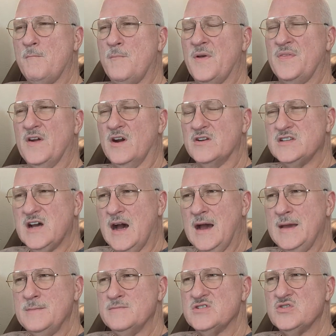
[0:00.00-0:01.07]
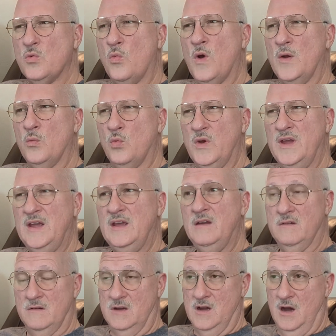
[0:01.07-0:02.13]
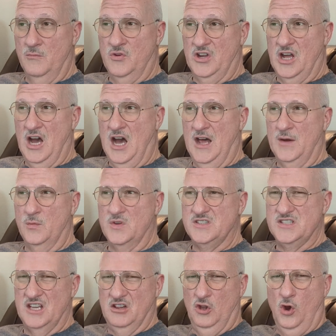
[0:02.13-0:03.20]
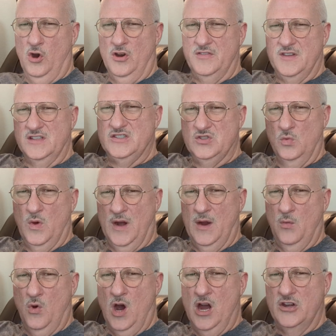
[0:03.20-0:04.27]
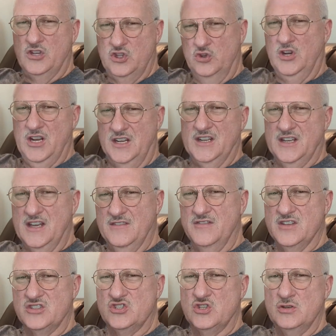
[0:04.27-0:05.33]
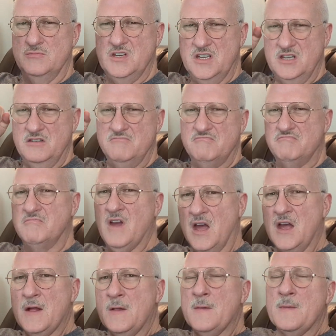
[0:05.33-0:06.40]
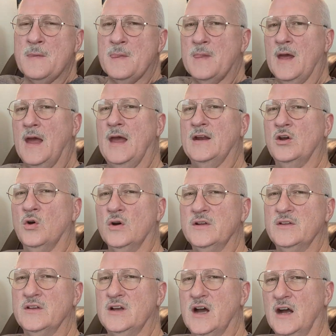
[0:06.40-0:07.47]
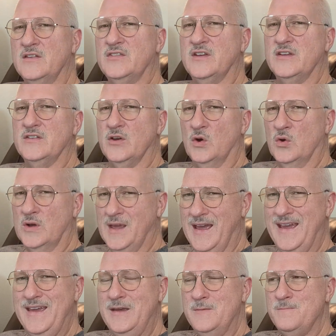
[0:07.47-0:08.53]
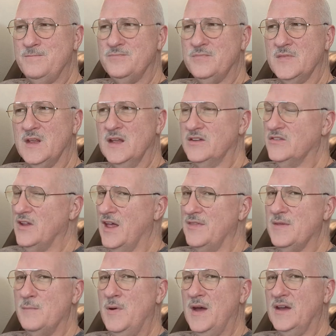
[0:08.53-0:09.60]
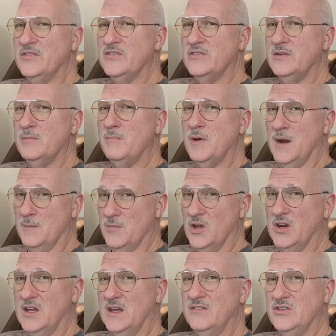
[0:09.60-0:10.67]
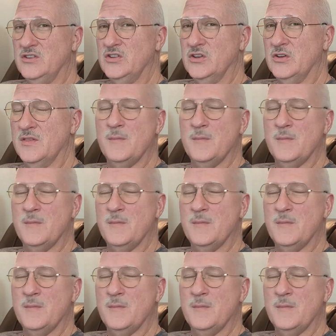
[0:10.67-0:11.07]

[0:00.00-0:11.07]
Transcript: But there are times when we come to God and we say, Lord, this is what I want. You need to give this to me. And God says, okay, it's not the best, but I'm going to give it to you.